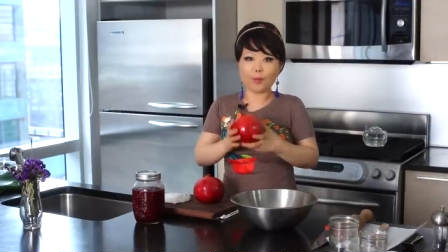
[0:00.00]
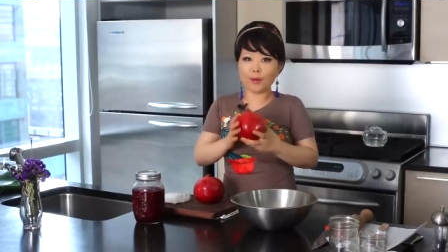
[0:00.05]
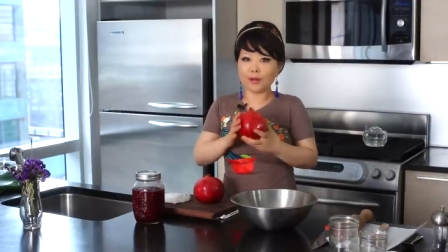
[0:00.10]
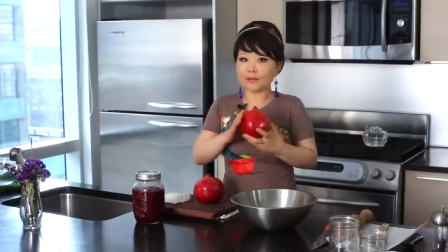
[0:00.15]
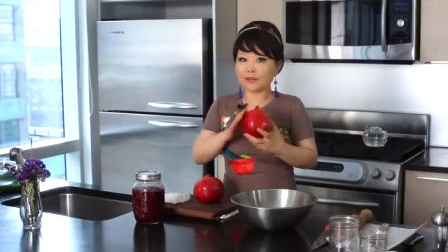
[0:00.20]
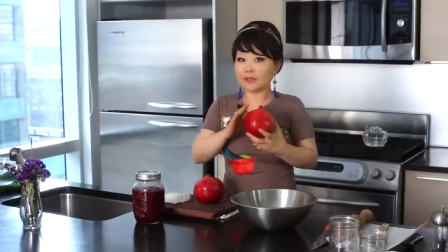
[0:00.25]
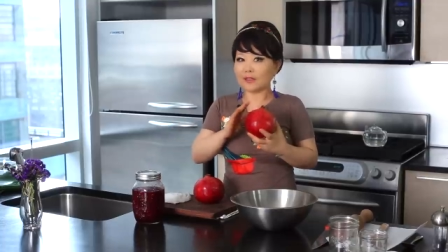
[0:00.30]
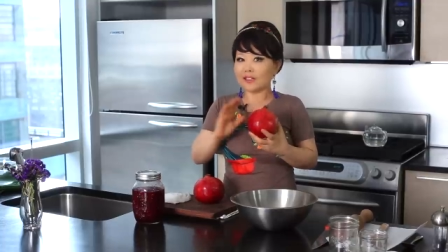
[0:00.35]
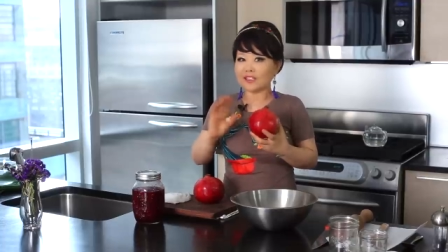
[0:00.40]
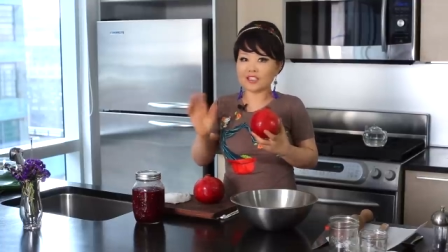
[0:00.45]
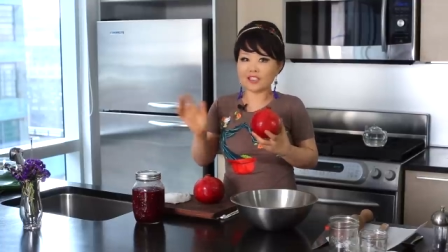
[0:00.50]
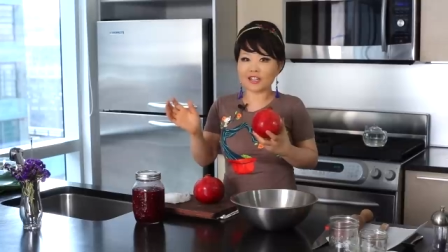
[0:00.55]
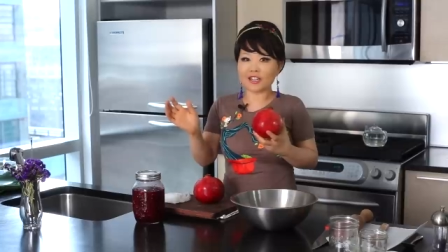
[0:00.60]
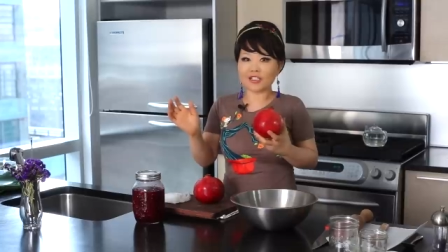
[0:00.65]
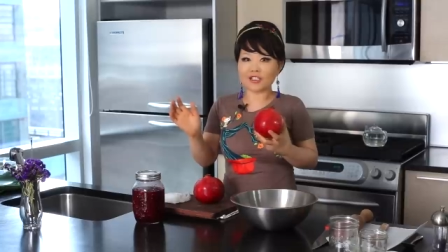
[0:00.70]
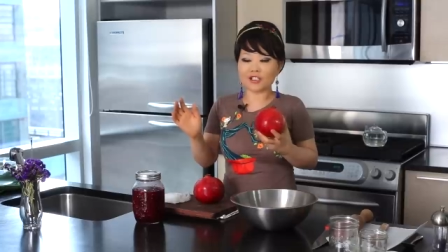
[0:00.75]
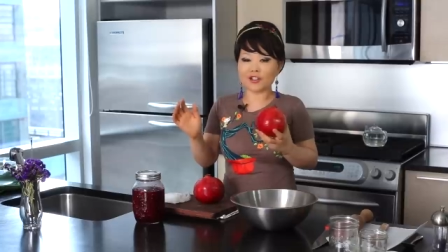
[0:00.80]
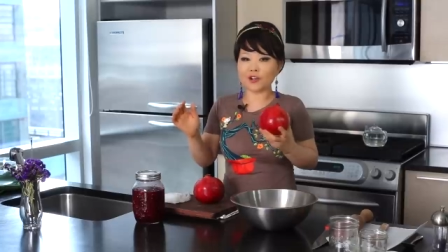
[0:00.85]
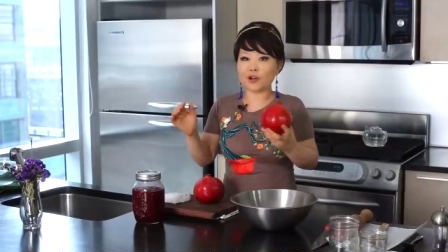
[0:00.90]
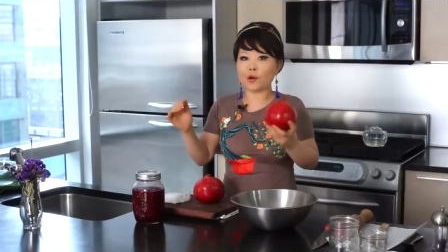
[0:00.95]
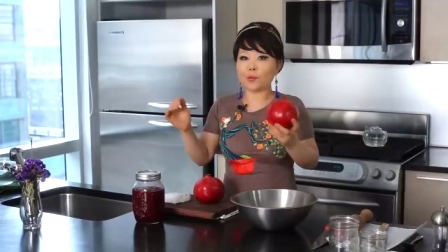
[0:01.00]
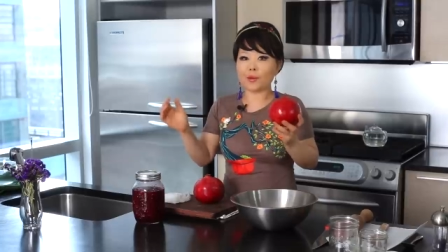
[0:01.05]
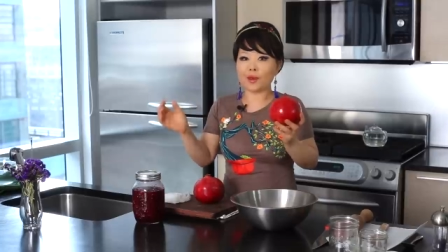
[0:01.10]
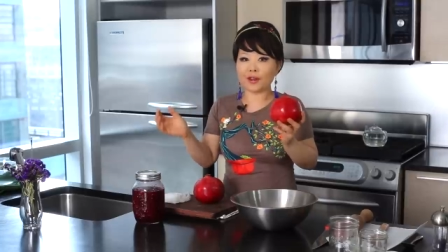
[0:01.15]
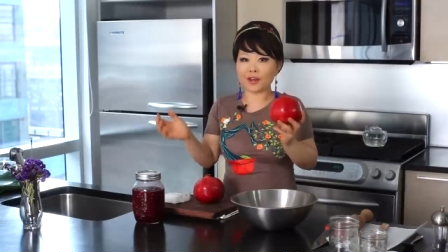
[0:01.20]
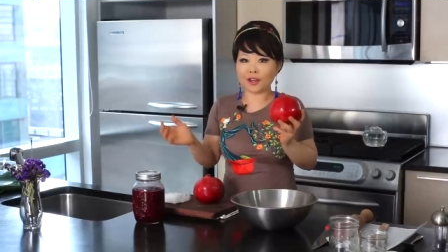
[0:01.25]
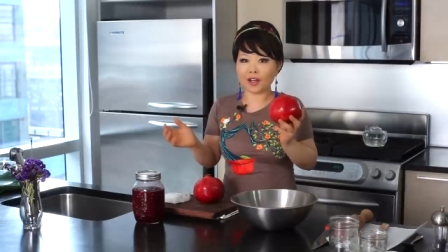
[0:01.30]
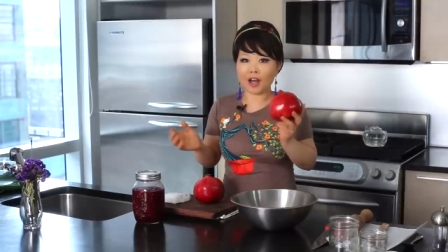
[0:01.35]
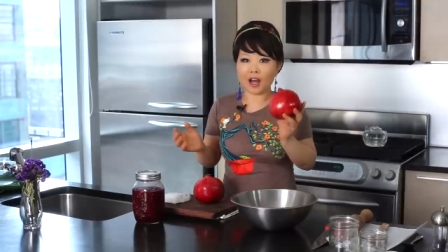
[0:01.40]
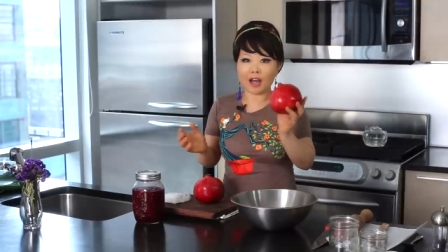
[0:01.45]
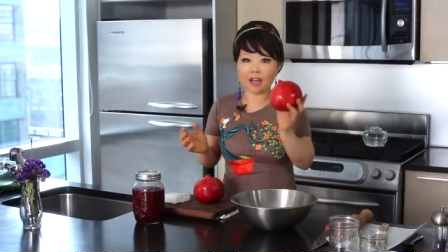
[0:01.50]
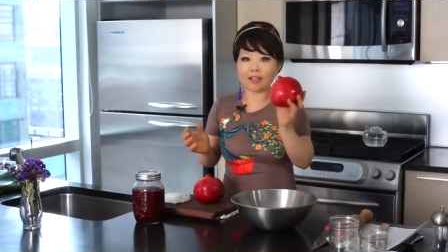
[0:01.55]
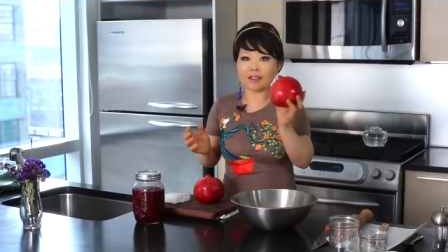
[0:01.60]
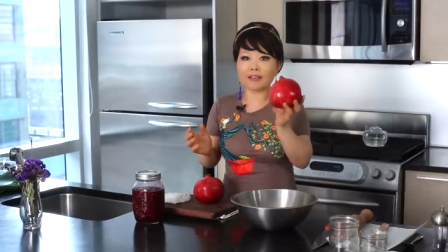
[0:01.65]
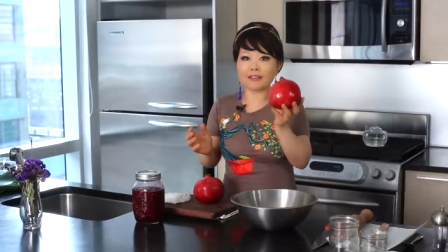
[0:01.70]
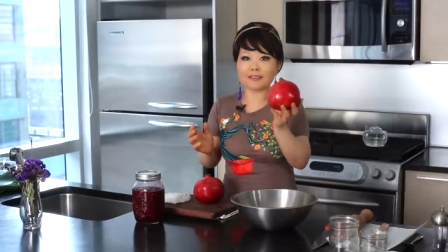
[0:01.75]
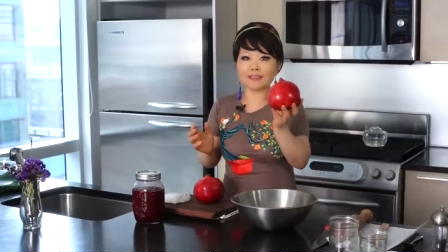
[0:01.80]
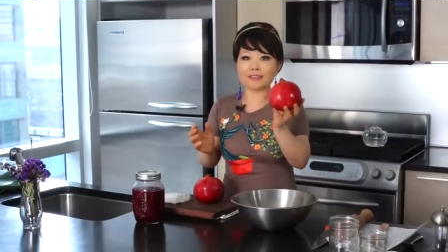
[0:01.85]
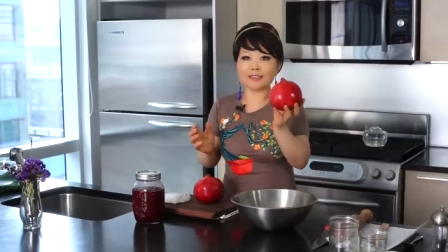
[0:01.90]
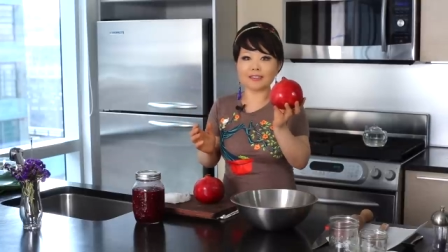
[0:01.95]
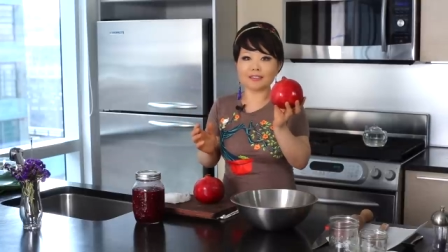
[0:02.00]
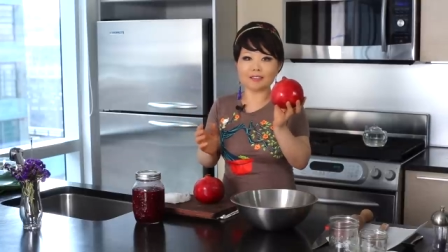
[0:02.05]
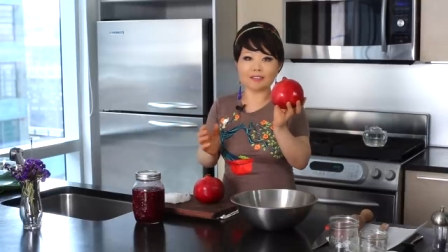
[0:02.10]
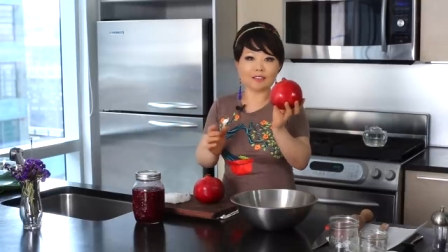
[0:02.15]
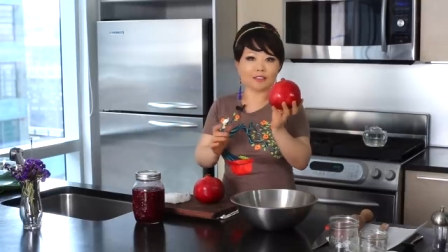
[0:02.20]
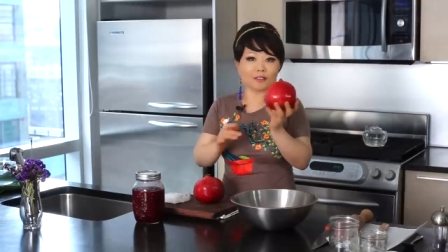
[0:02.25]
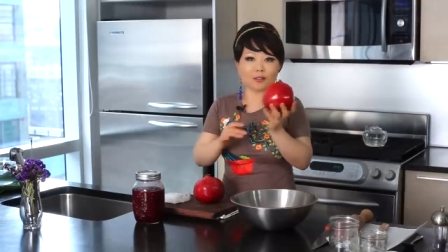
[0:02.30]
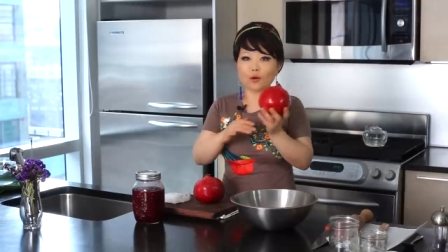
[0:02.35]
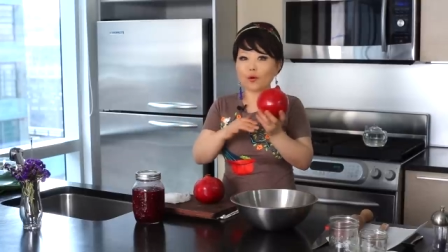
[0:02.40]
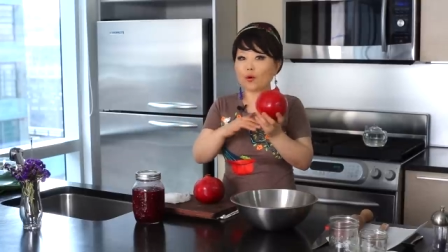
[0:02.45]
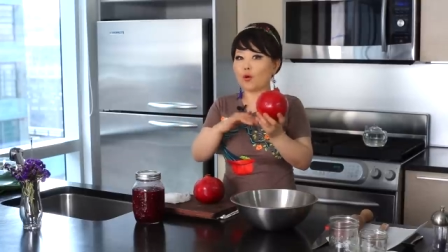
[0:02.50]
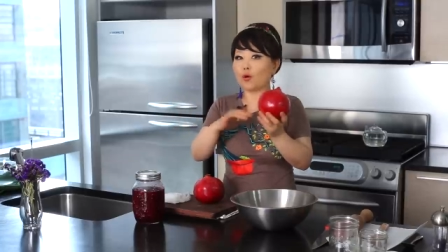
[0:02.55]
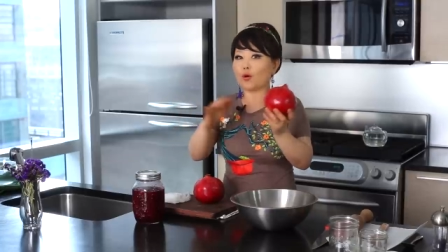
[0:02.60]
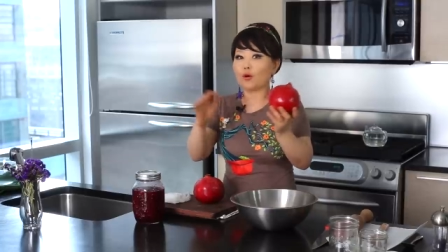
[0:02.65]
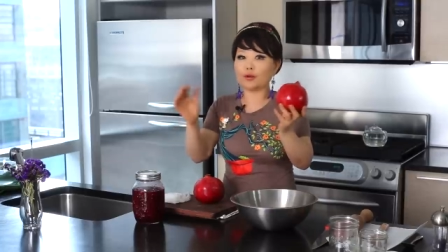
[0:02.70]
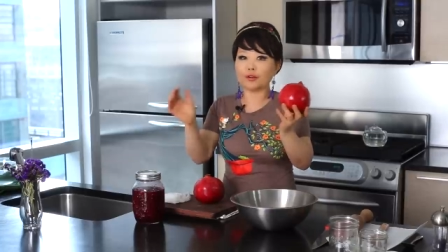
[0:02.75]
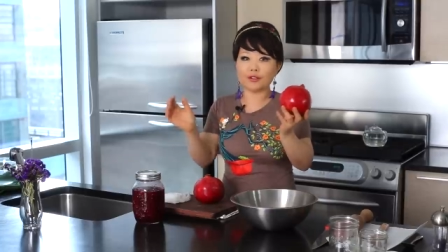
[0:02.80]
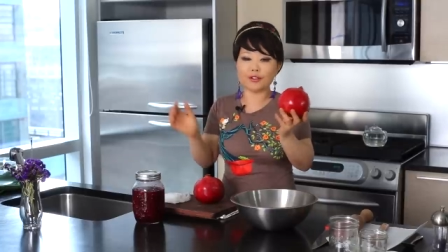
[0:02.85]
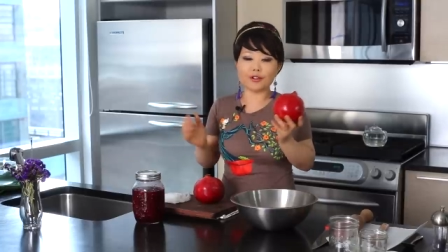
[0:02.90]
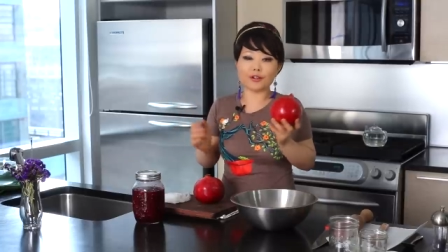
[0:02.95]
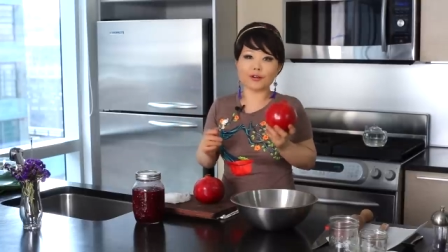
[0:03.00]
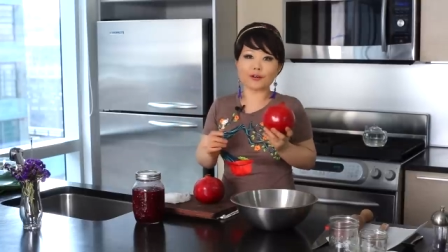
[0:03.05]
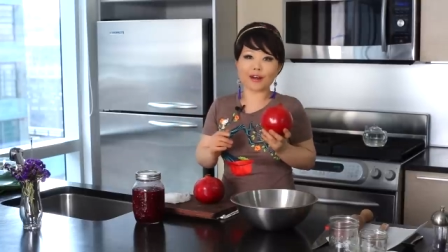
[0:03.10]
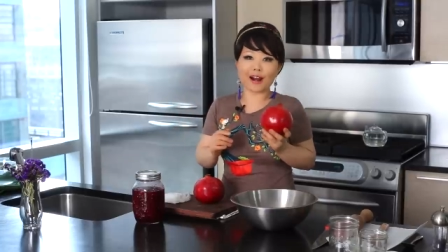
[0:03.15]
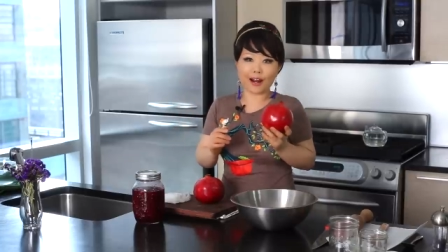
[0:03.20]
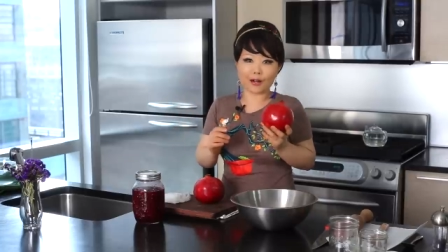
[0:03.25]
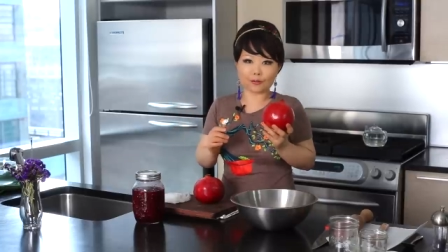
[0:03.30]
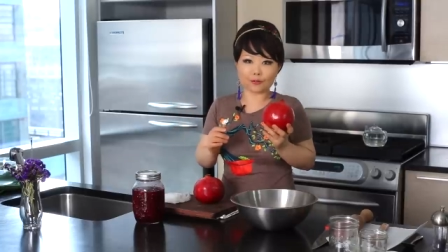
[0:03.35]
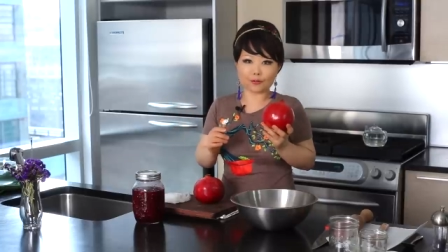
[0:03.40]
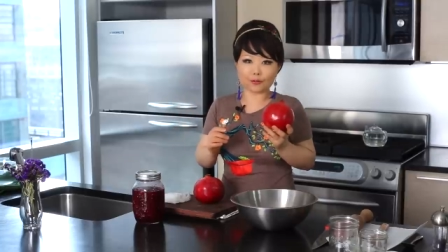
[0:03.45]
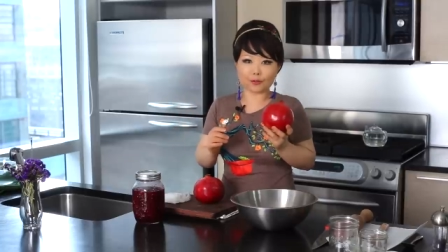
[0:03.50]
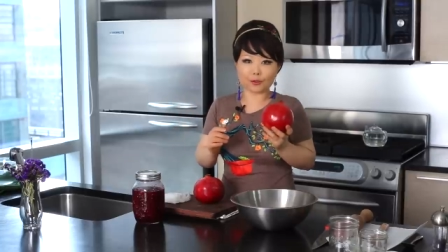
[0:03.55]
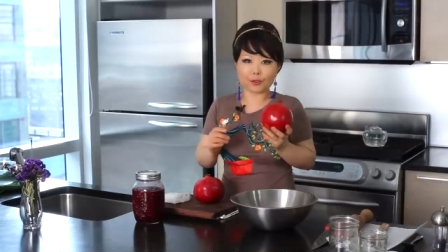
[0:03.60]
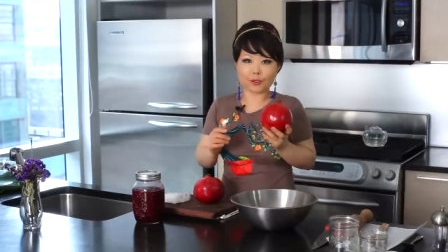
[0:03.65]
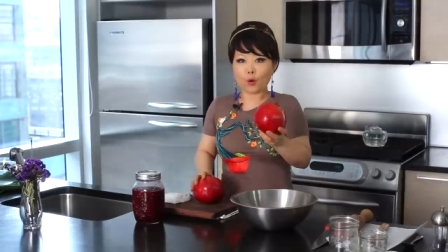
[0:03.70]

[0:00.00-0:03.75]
But these days in America, I can see this all year round.